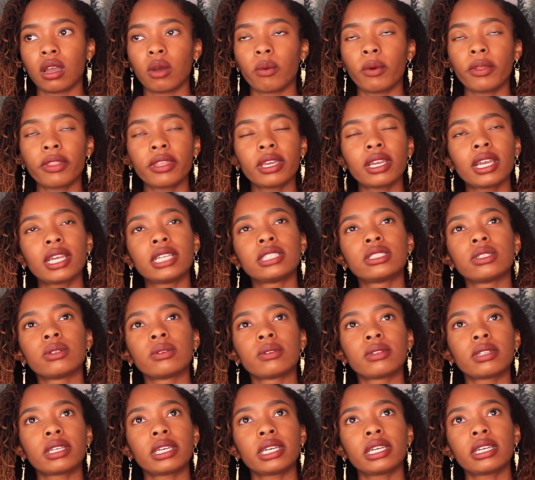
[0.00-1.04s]
One thing I
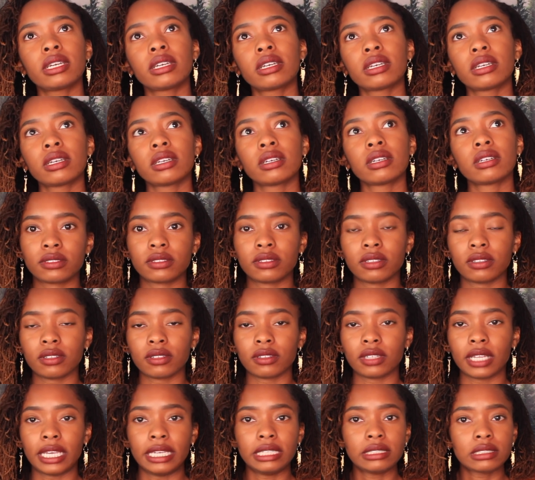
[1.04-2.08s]
don't like,
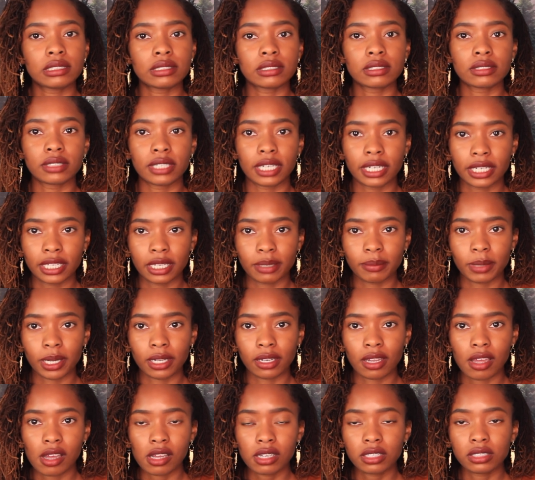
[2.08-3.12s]
lint getting in my
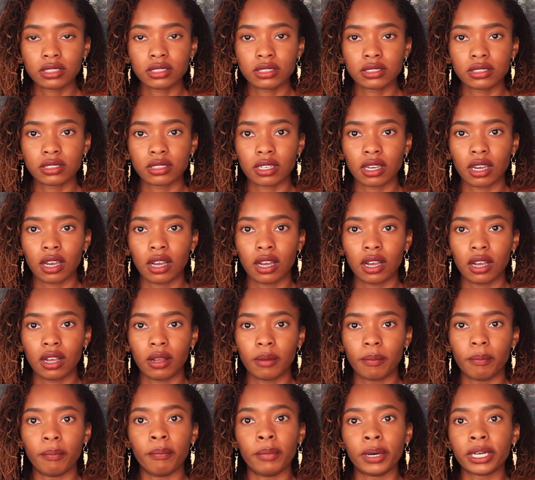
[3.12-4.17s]
locks,
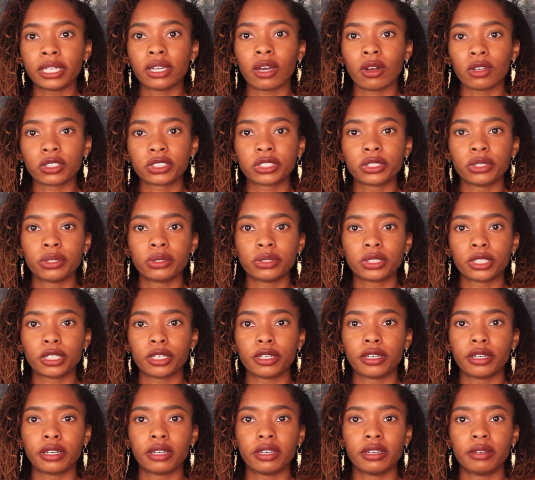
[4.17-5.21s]
but also,
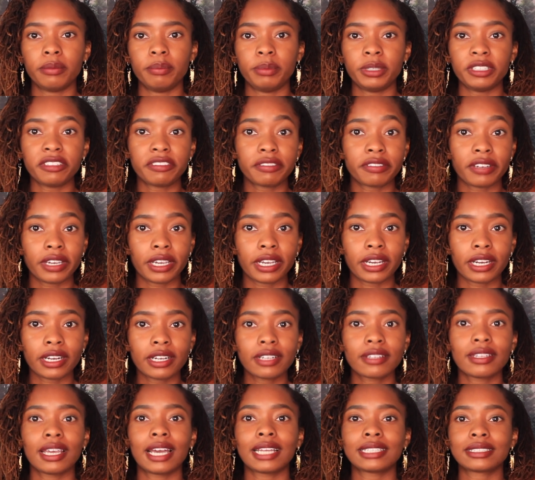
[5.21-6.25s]
to be
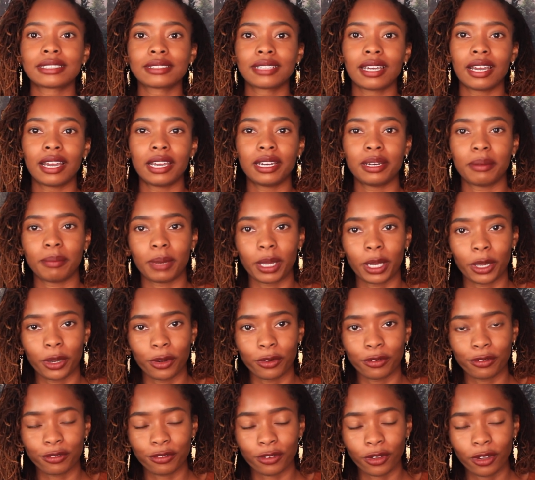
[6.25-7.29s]
fair, that's kind of my
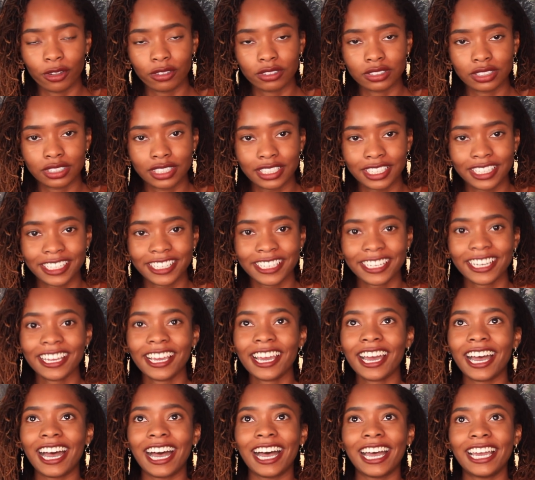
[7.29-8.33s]
own fault.
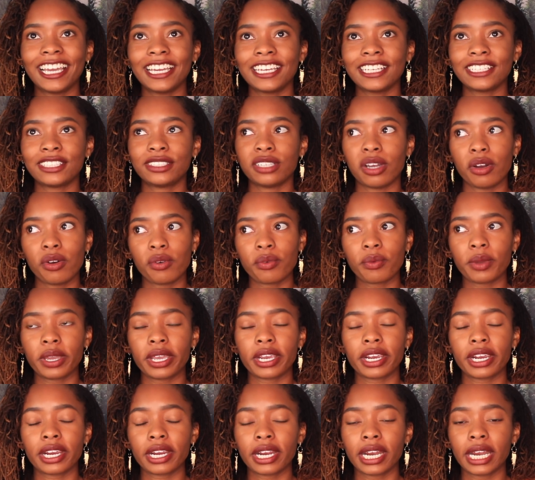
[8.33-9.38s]
I don't
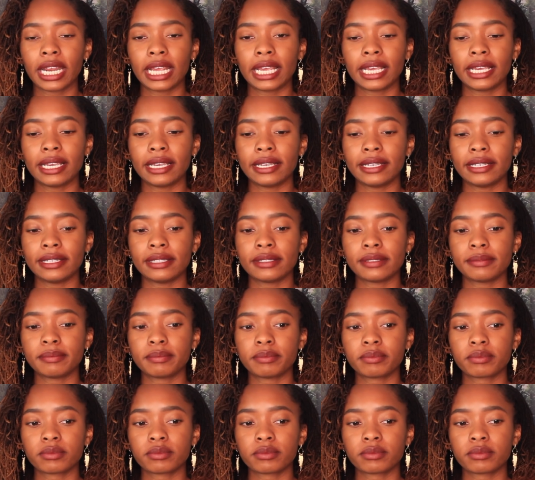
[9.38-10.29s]
wear a